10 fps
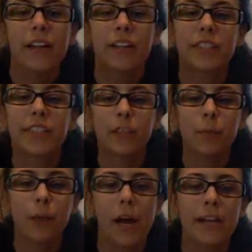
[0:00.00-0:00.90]
The
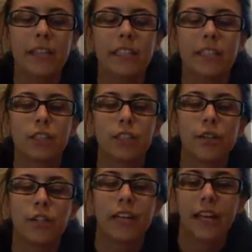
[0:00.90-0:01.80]
standard practice is to
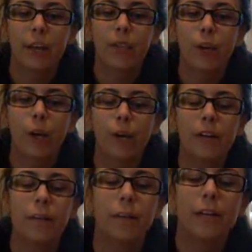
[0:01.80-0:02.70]
use the
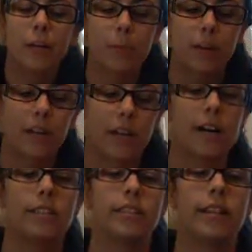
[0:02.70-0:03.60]
inverted pyramid
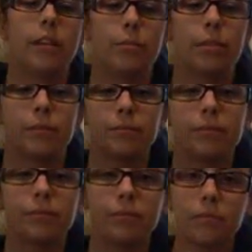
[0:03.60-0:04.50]
concept,
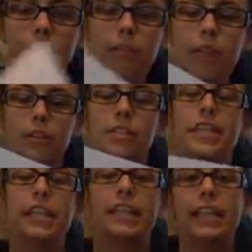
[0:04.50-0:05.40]

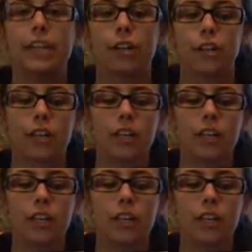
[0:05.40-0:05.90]
seen here.